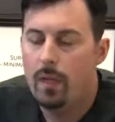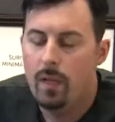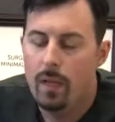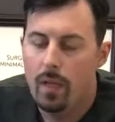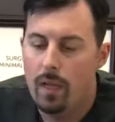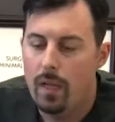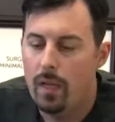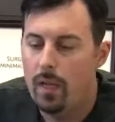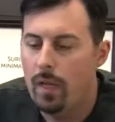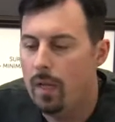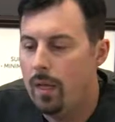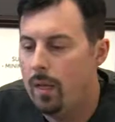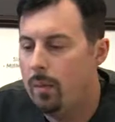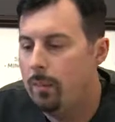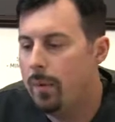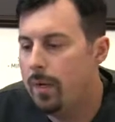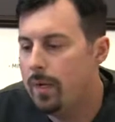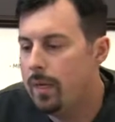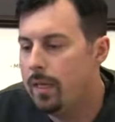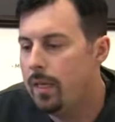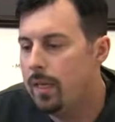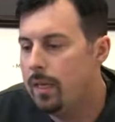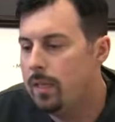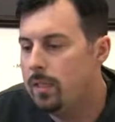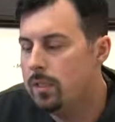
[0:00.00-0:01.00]
and my
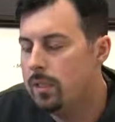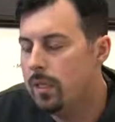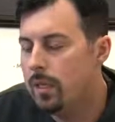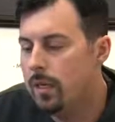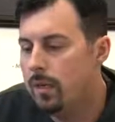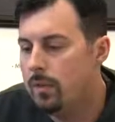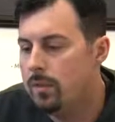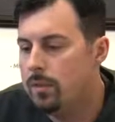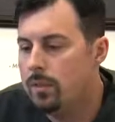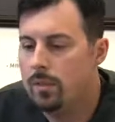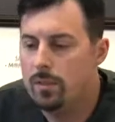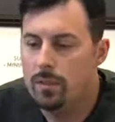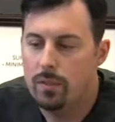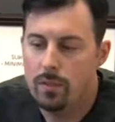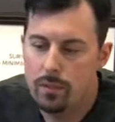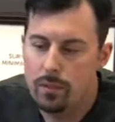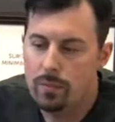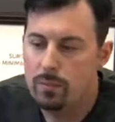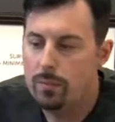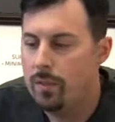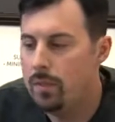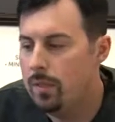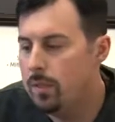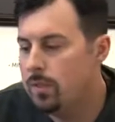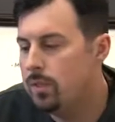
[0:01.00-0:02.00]
case count is
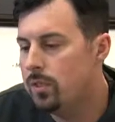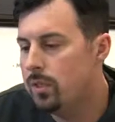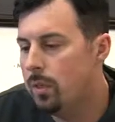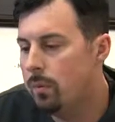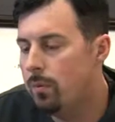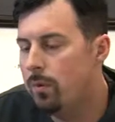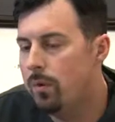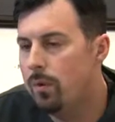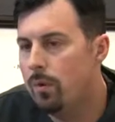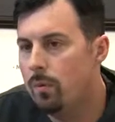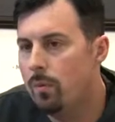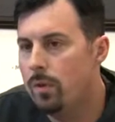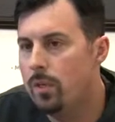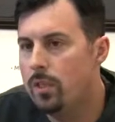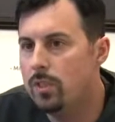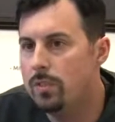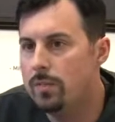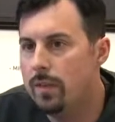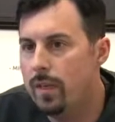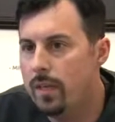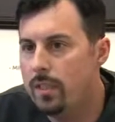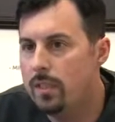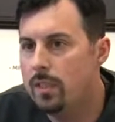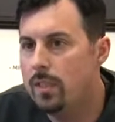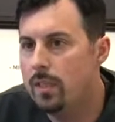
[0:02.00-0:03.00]
somewhere in the range of
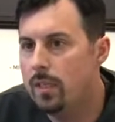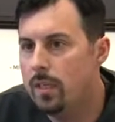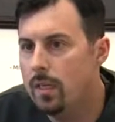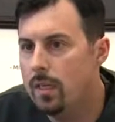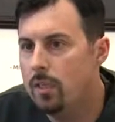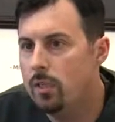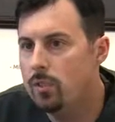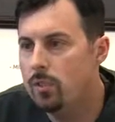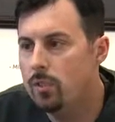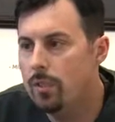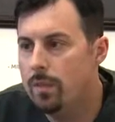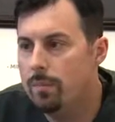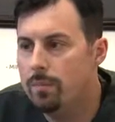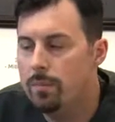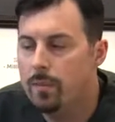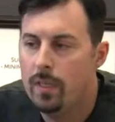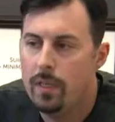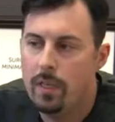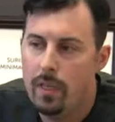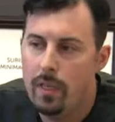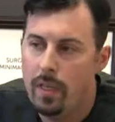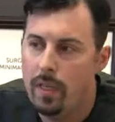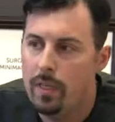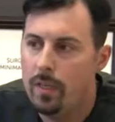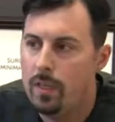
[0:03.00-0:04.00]
1,800, and
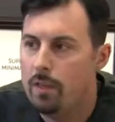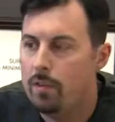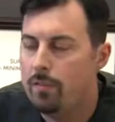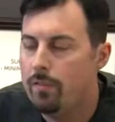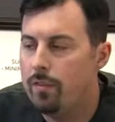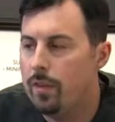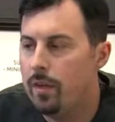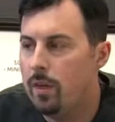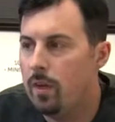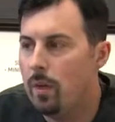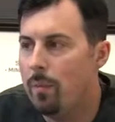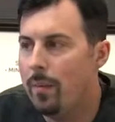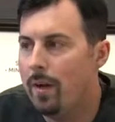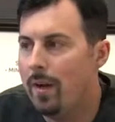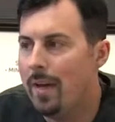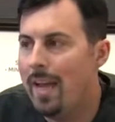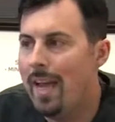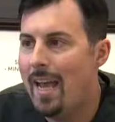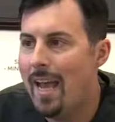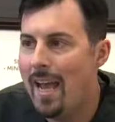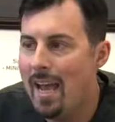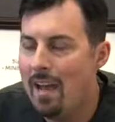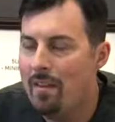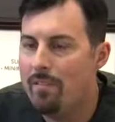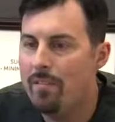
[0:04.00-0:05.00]
then you figure about
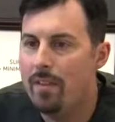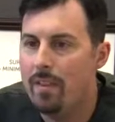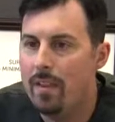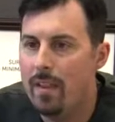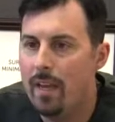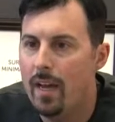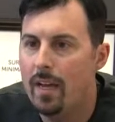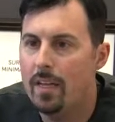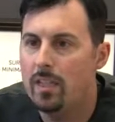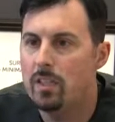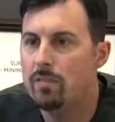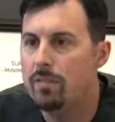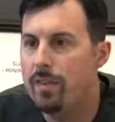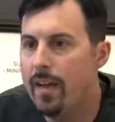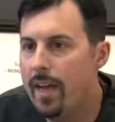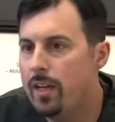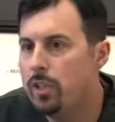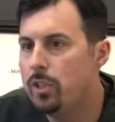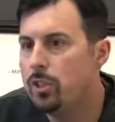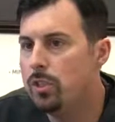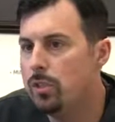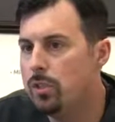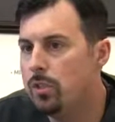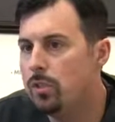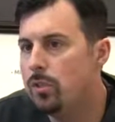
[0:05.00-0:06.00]
half of that is
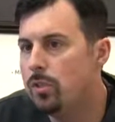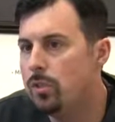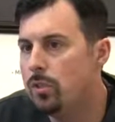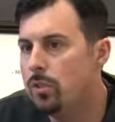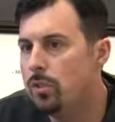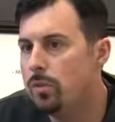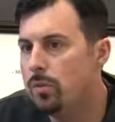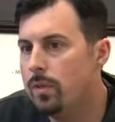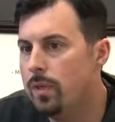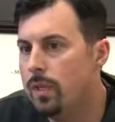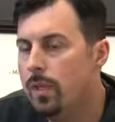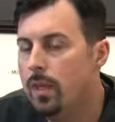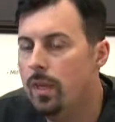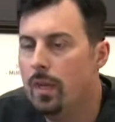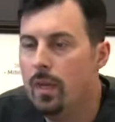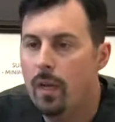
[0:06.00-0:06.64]
vaginal surgery,